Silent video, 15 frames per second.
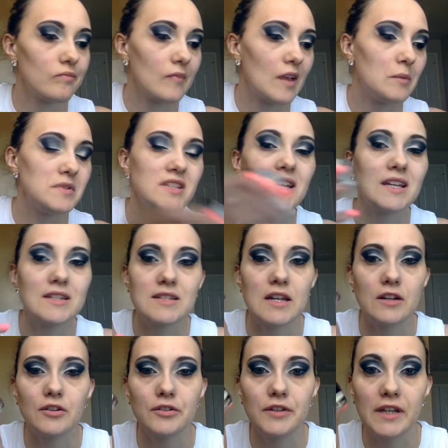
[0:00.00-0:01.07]
it was in a
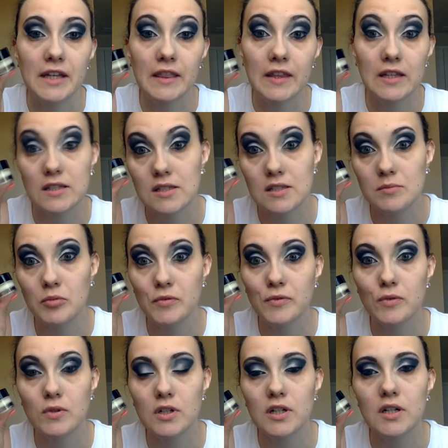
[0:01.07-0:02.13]
container like this
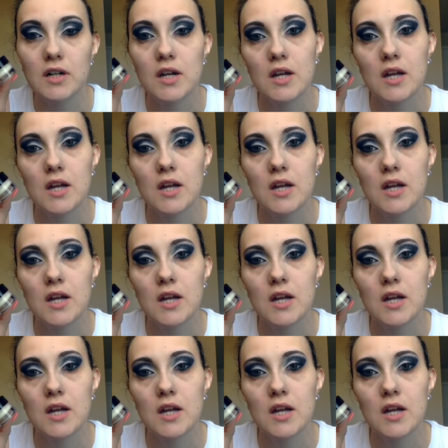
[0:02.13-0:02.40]
before,